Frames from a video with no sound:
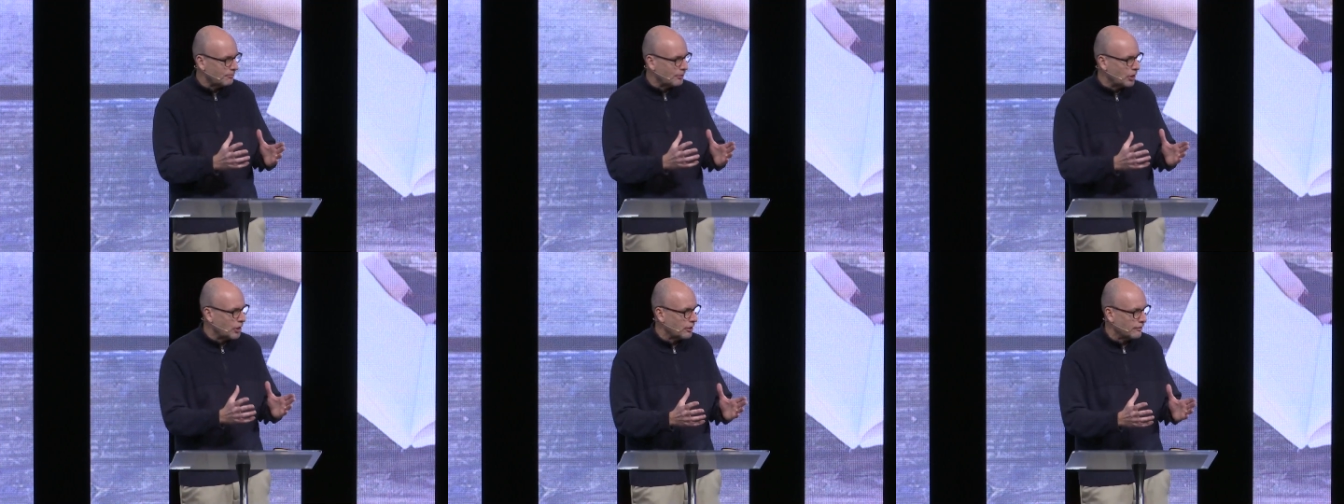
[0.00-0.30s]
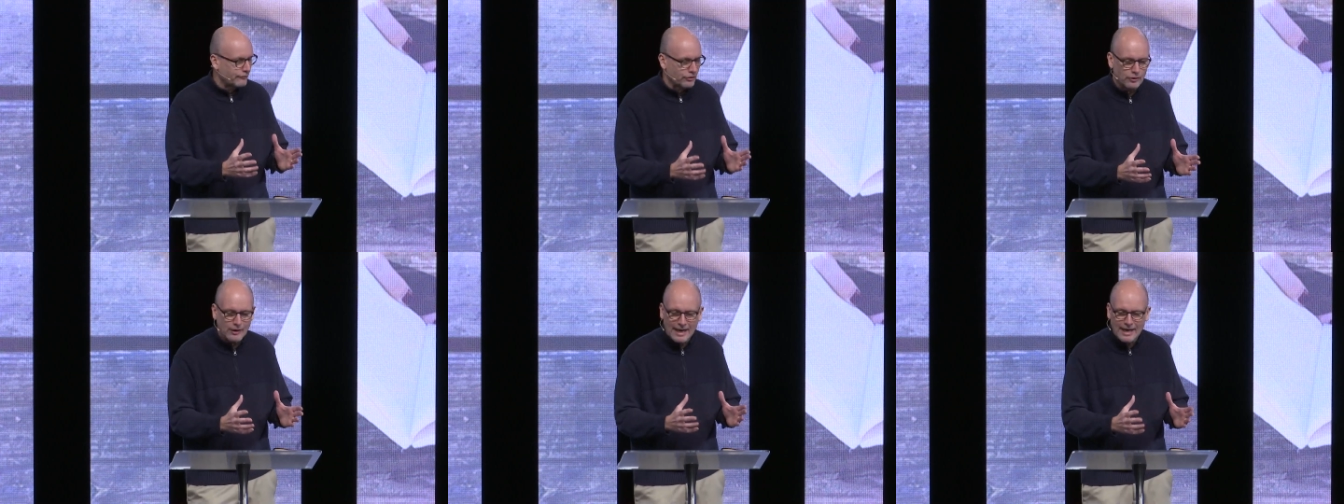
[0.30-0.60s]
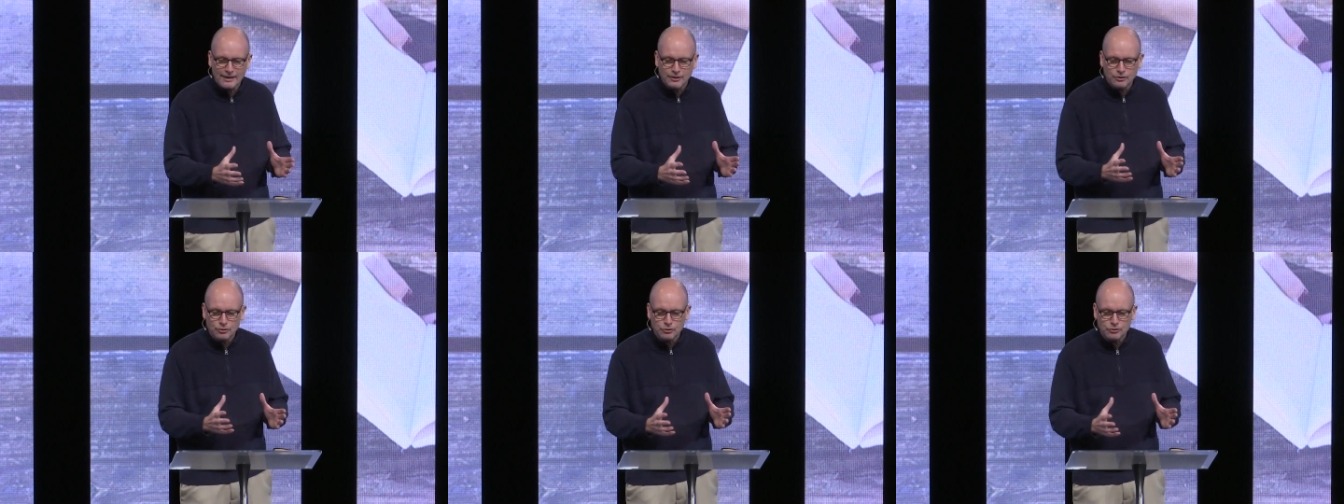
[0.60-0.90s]
part of your
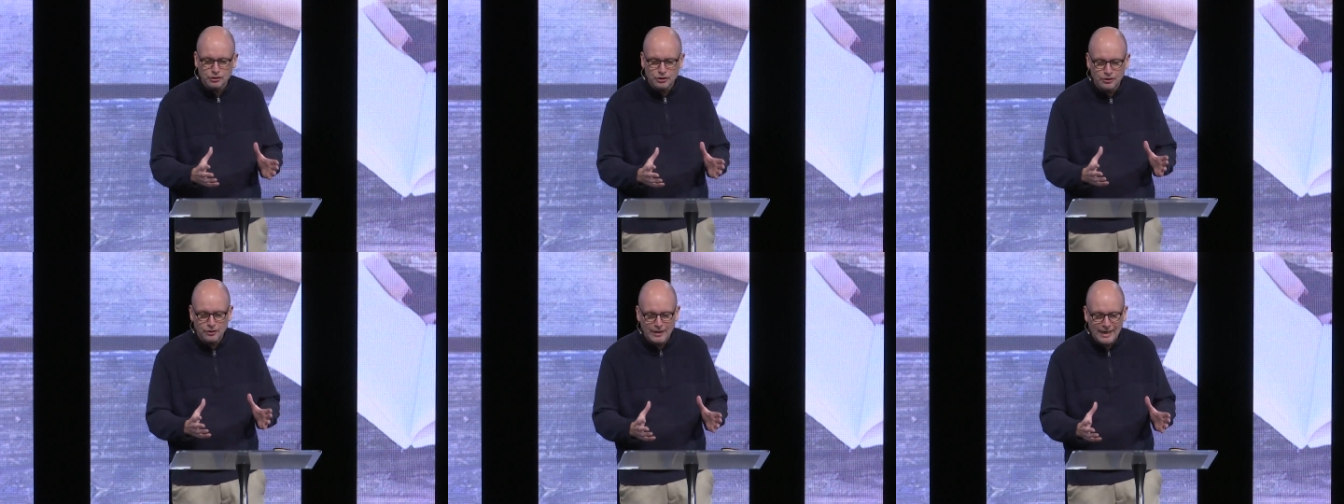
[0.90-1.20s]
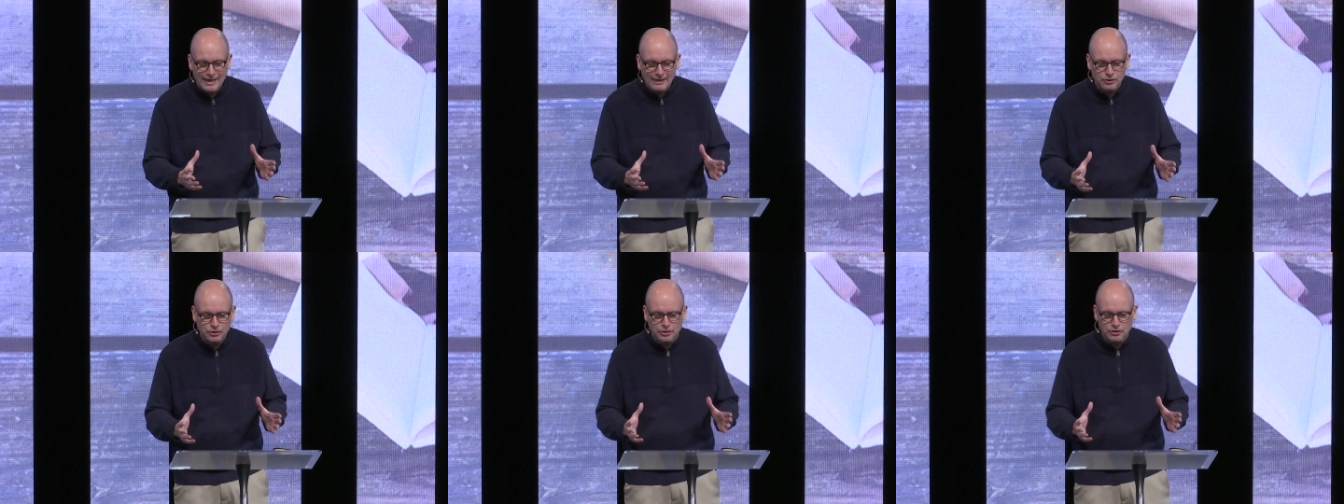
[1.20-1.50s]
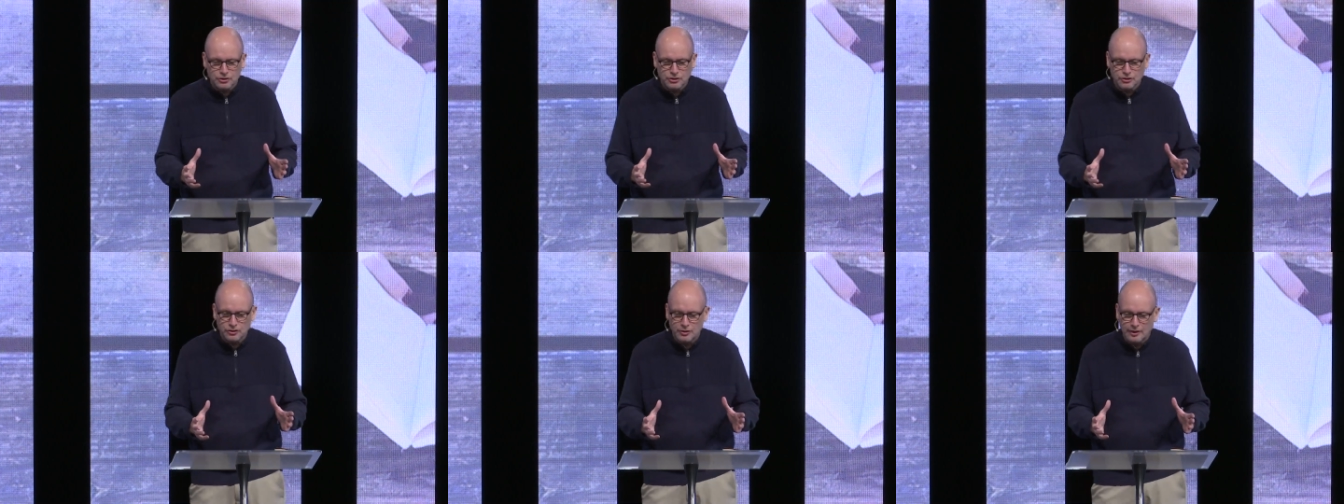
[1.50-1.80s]
attitudes and your
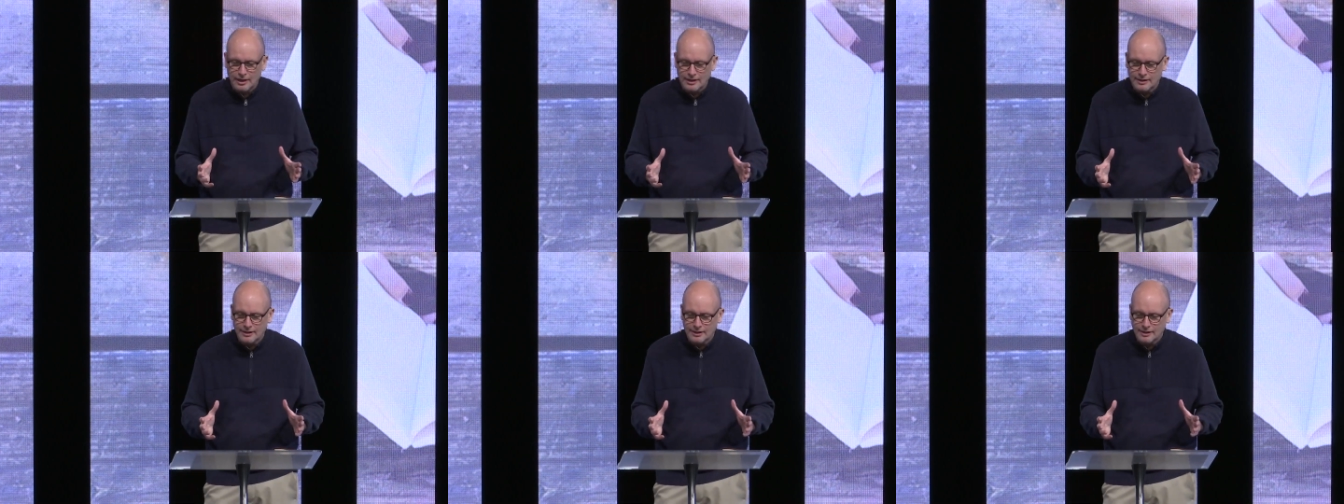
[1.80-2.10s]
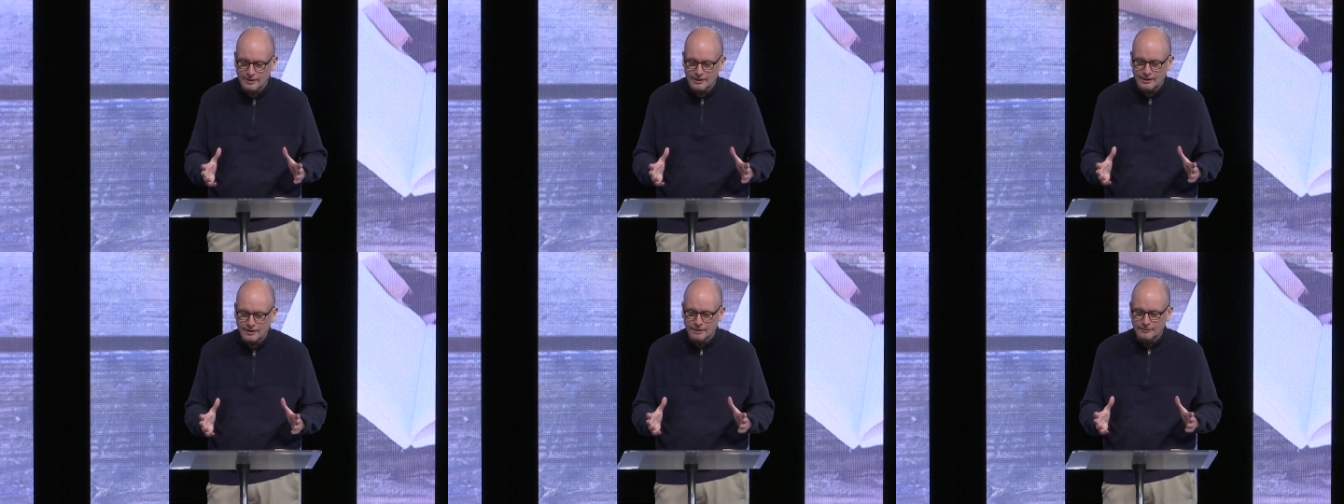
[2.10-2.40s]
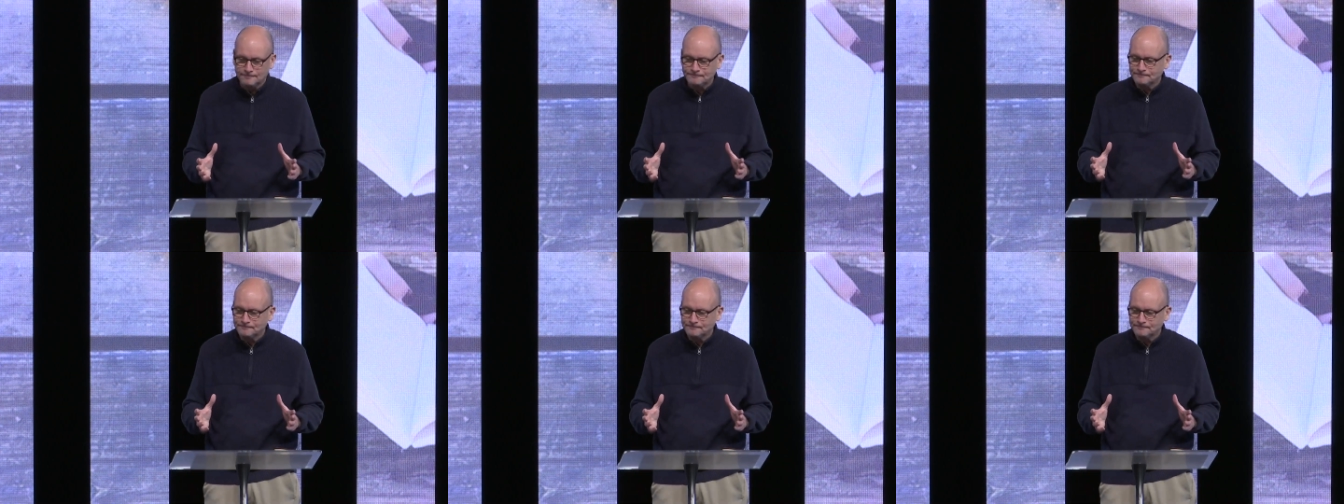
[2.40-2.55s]
actions and your identity,